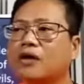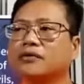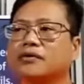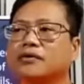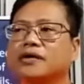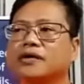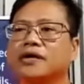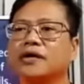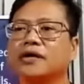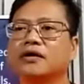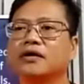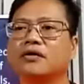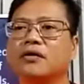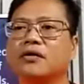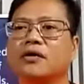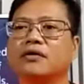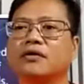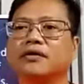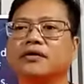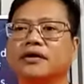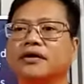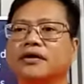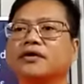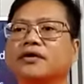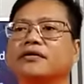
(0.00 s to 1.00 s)
here on
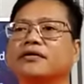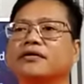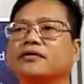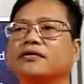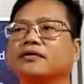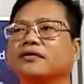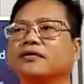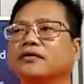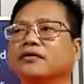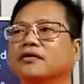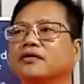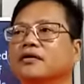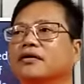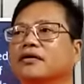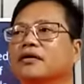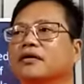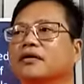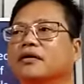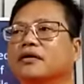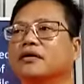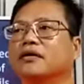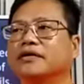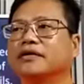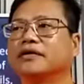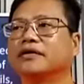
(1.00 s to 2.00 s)
earth.
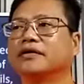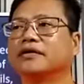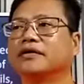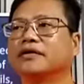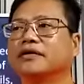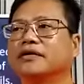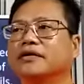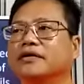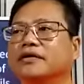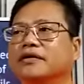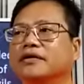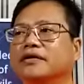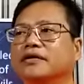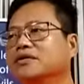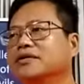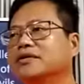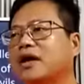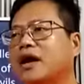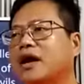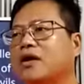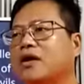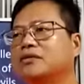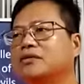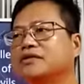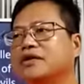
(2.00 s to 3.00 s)
They are thrown down,
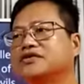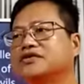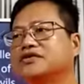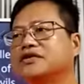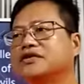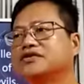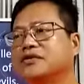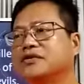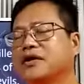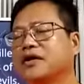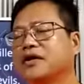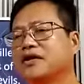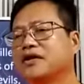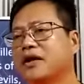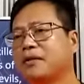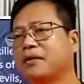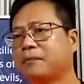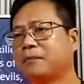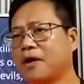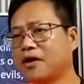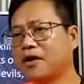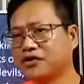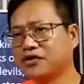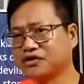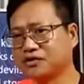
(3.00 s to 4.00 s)
that is already a
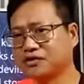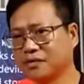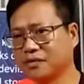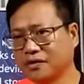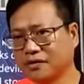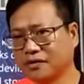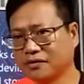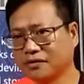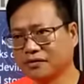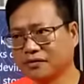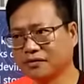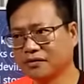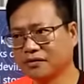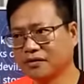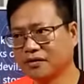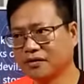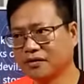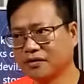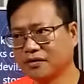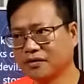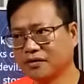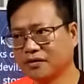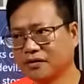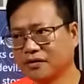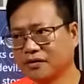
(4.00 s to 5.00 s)
punishment.
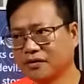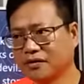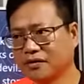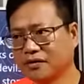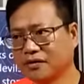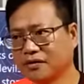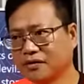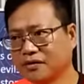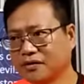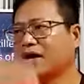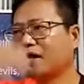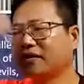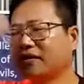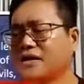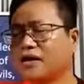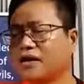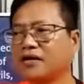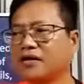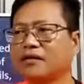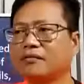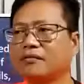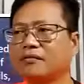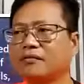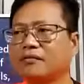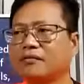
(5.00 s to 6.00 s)
They are not
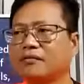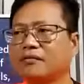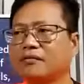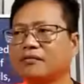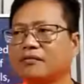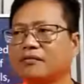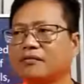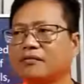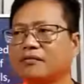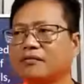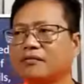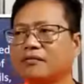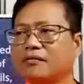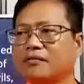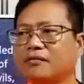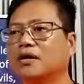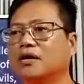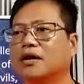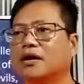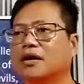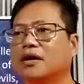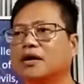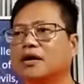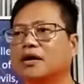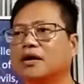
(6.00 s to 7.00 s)
anymore
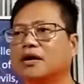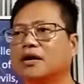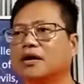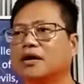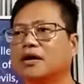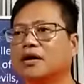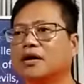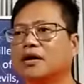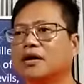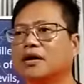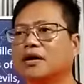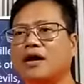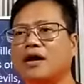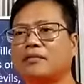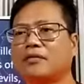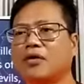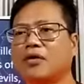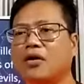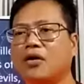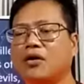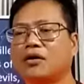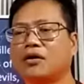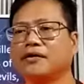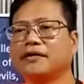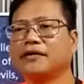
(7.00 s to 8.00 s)
welcome
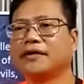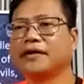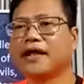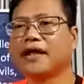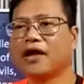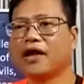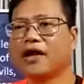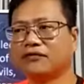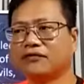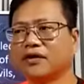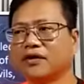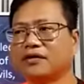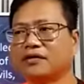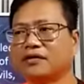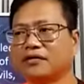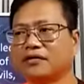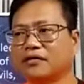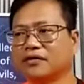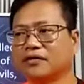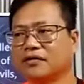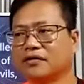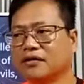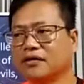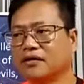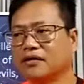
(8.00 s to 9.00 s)
on heaven.
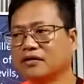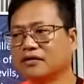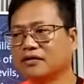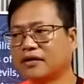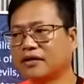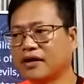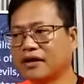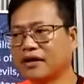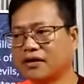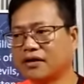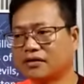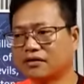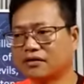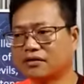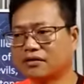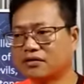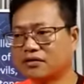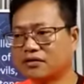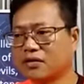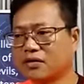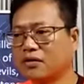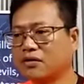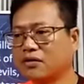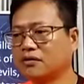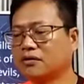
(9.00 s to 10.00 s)
Their
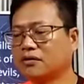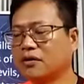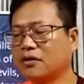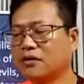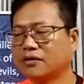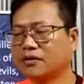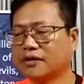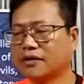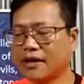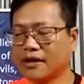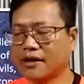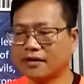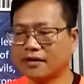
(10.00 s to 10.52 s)
throne or their